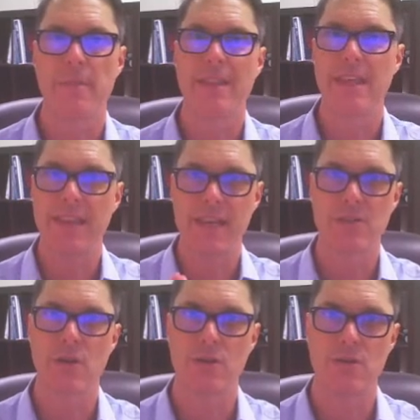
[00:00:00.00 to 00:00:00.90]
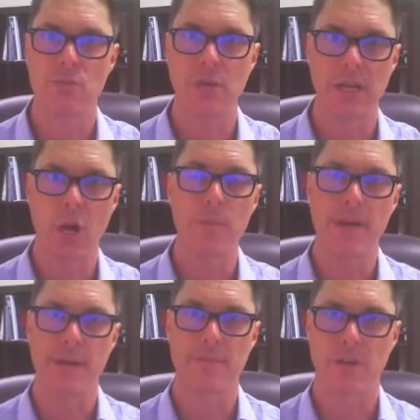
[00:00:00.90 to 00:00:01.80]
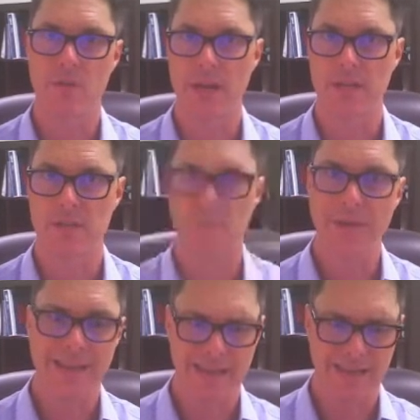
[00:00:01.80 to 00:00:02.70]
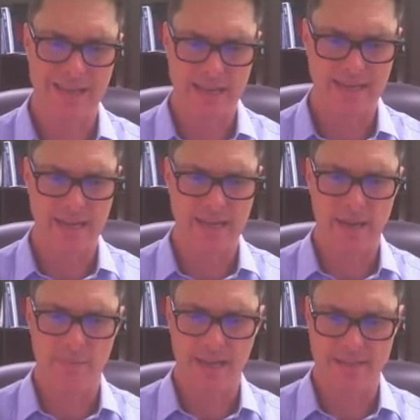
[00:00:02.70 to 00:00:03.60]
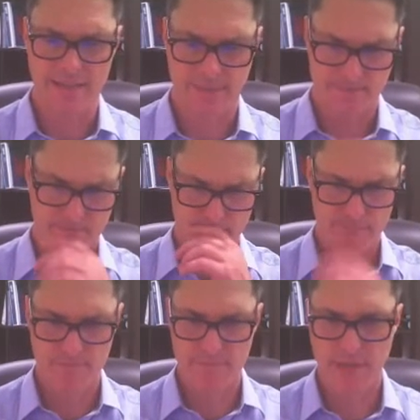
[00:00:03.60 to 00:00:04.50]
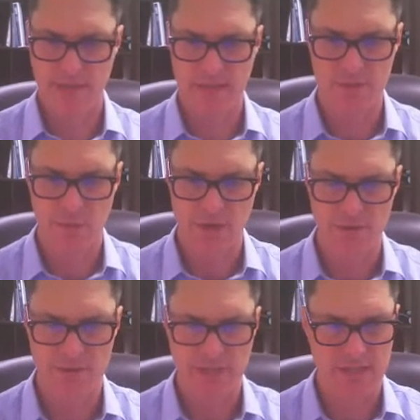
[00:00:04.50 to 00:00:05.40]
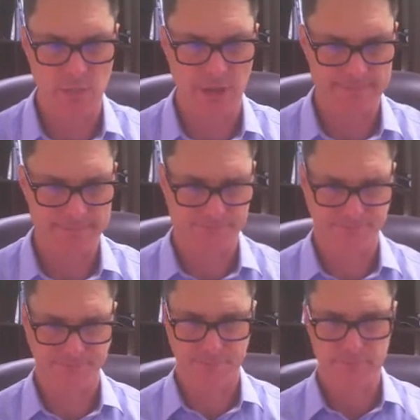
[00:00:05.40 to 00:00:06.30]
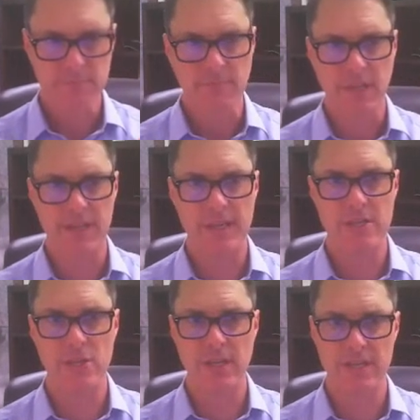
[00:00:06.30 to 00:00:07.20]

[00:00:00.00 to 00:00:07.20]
and then they start to really open up the credit spigot again. But it's one of those things where they should